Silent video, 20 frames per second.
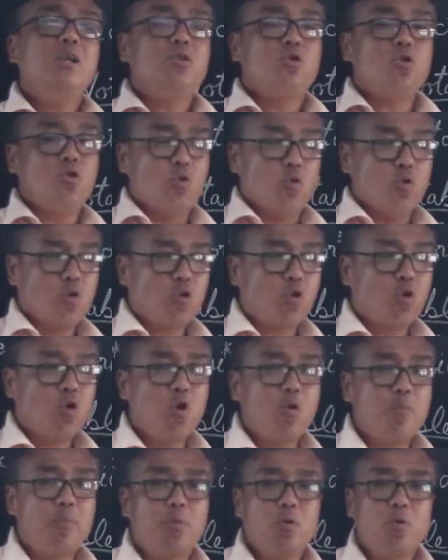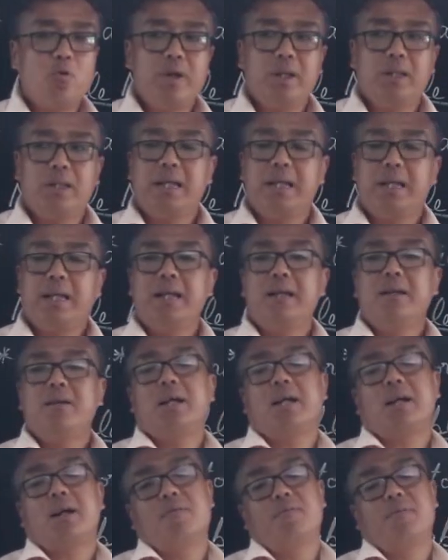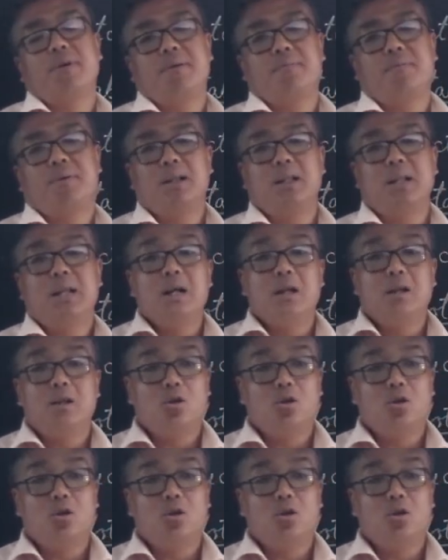to cope with the irrecoverable